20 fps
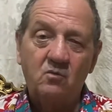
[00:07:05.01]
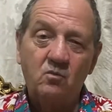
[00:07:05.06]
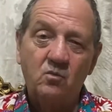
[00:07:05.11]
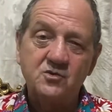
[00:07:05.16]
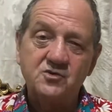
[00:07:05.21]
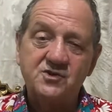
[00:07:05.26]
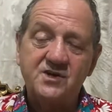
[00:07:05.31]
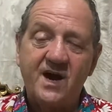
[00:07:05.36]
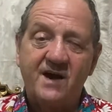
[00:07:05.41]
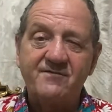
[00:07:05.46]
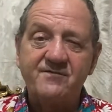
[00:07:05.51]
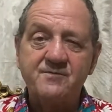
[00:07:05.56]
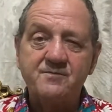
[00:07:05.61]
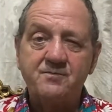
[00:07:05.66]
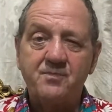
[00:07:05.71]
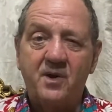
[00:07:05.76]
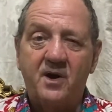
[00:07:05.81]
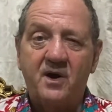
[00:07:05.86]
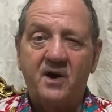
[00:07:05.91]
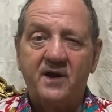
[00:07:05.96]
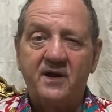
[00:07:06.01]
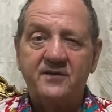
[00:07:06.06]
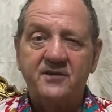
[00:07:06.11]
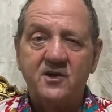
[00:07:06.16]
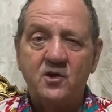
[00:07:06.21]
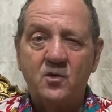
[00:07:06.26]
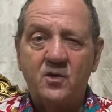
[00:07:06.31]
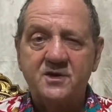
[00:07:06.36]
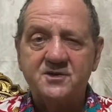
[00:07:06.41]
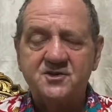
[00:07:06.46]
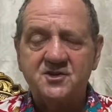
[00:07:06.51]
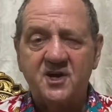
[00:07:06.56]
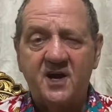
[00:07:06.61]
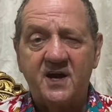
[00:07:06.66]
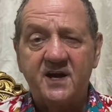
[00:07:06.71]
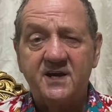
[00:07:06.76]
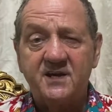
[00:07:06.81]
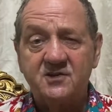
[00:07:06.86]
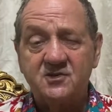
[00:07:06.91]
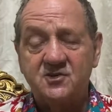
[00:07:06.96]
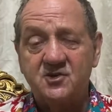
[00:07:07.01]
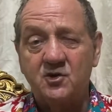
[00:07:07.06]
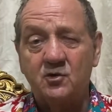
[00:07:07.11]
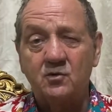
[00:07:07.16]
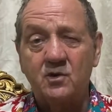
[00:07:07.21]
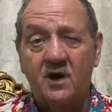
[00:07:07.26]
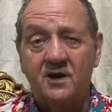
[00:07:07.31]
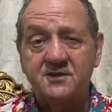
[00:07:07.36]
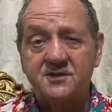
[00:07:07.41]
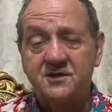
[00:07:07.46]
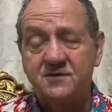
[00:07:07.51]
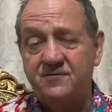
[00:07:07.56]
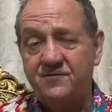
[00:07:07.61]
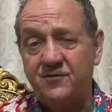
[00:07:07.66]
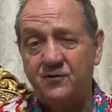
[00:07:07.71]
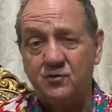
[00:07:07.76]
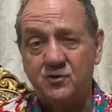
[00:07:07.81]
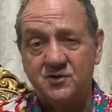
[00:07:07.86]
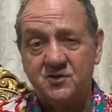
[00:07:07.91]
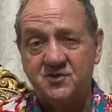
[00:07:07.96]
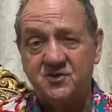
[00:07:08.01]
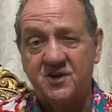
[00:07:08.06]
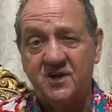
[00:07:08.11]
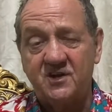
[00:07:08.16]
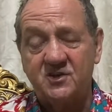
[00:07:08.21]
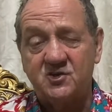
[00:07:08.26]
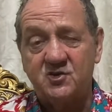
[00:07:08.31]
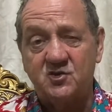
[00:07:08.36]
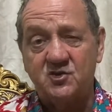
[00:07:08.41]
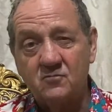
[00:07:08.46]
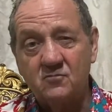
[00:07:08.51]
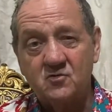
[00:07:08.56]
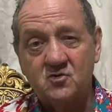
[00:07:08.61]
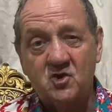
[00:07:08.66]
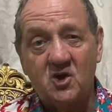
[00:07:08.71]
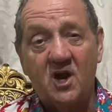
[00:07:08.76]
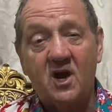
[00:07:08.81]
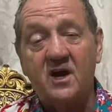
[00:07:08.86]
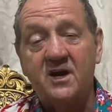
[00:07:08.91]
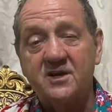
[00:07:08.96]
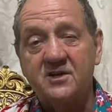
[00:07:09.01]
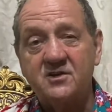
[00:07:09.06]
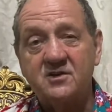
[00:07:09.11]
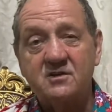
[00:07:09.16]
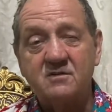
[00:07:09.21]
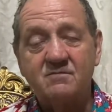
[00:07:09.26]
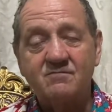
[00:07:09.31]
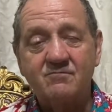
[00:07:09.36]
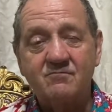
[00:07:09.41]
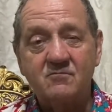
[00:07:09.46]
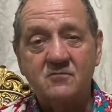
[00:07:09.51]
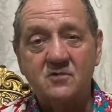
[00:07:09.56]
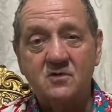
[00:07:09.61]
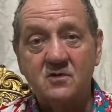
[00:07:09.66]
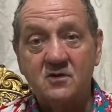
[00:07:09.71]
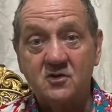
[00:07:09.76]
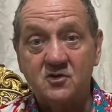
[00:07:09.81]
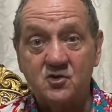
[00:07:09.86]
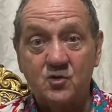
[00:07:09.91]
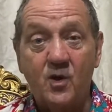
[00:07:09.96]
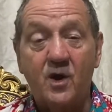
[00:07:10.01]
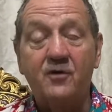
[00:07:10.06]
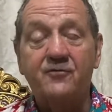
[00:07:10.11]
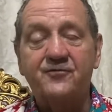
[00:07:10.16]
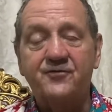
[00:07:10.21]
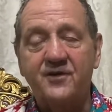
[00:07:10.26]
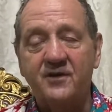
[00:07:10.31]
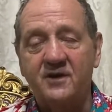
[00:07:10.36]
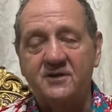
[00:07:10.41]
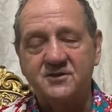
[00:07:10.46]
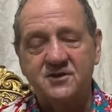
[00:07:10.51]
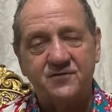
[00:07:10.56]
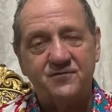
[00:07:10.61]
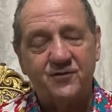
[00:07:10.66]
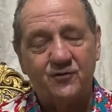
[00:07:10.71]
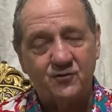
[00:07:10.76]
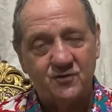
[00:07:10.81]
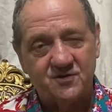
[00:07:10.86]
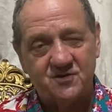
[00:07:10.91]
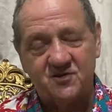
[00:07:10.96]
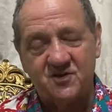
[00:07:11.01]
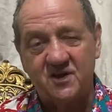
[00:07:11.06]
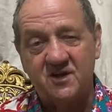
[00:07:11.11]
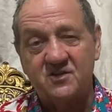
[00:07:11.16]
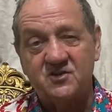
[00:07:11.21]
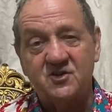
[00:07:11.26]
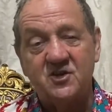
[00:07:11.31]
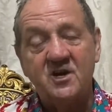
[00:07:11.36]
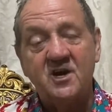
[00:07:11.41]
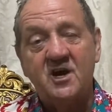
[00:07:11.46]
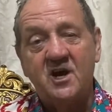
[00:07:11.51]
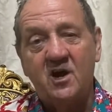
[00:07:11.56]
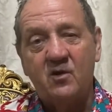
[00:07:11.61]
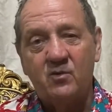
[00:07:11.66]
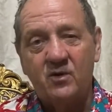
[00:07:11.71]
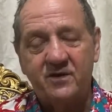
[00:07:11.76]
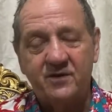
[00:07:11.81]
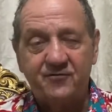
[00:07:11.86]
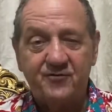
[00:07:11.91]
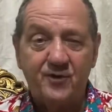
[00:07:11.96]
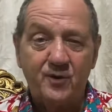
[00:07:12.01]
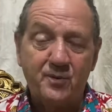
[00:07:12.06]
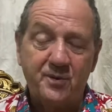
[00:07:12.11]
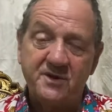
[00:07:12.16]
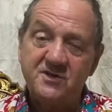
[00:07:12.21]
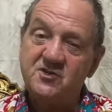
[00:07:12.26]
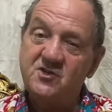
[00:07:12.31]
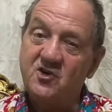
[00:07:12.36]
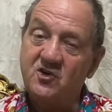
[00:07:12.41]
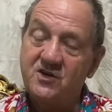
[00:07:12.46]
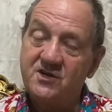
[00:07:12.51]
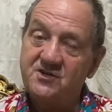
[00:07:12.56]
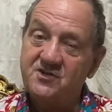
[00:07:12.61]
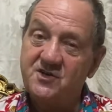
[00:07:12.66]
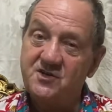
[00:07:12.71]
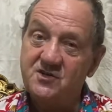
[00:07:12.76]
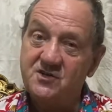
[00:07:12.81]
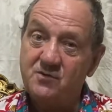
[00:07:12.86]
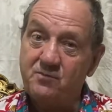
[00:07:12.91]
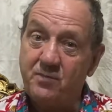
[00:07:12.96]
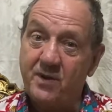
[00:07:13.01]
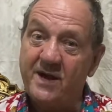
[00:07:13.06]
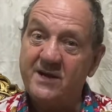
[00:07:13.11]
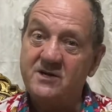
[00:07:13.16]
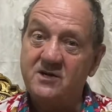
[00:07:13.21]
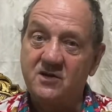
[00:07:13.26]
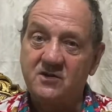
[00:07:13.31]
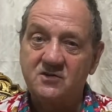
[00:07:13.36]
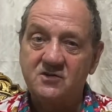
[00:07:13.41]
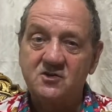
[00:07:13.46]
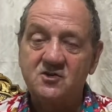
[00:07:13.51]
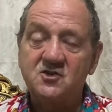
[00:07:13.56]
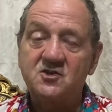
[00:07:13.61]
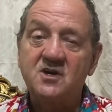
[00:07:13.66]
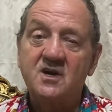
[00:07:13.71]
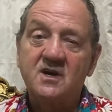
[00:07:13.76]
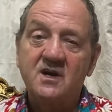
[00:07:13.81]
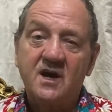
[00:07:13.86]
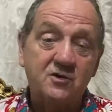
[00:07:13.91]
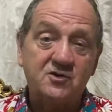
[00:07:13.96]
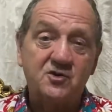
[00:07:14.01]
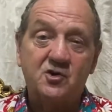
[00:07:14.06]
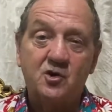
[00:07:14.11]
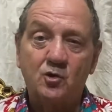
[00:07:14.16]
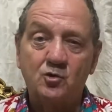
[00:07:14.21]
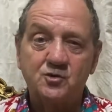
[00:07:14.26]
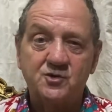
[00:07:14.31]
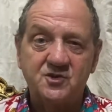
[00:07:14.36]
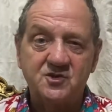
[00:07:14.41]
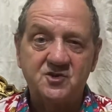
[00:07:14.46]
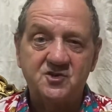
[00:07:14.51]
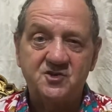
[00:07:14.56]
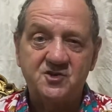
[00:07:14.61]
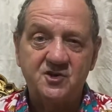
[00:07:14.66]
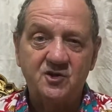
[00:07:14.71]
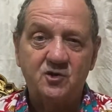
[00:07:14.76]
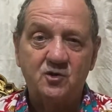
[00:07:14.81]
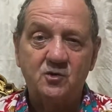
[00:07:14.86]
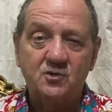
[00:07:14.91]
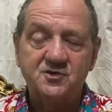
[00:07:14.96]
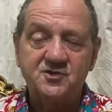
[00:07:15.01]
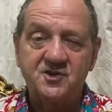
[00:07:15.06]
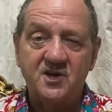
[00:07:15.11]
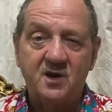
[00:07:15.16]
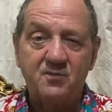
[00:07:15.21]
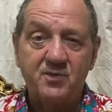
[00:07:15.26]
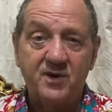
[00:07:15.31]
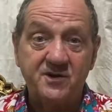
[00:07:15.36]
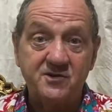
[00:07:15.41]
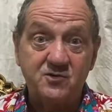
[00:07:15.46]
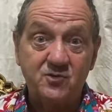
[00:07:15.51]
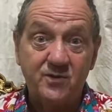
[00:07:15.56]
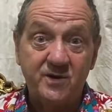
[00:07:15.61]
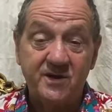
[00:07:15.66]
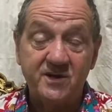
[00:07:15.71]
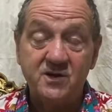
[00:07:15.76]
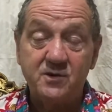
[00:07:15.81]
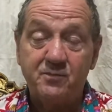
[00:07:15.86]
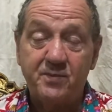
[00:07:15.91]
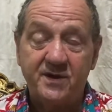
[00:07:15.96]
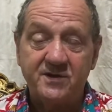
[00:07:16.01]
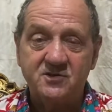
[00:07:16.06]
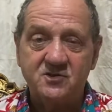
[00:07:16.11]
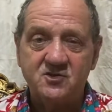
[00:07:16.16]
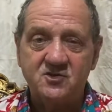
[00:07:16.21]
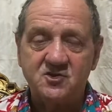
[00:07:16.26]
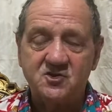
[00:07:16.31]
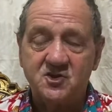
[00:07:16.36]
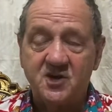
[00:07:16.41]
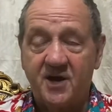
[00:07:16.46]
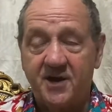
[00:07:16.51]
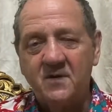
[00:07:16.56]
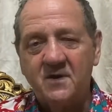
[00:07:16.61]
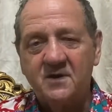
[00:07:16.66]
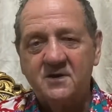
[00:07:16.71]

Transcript: Was governed by the USA until 1946, July the 12th, 1946, when the Philippines got its independence, which of course is still celebrated with Independence Day.